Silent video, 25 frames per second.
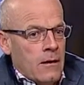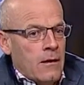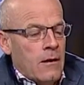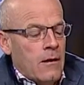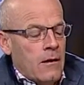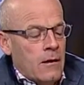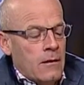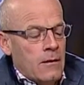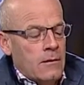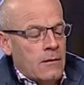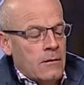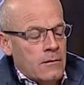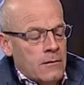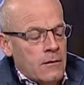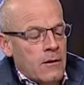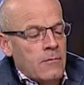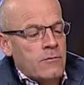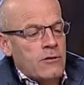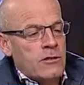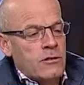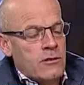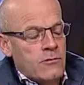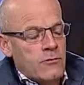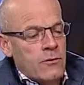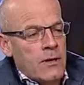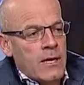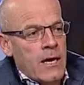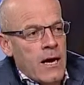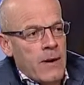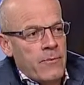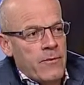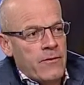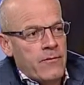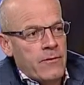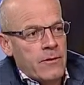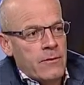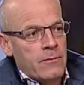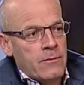I was just really
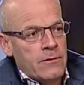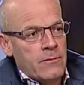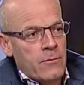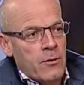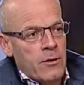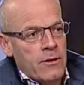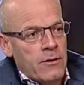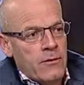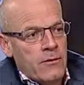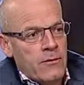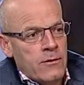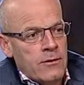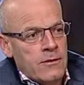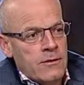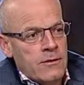happy for them to buy the horse.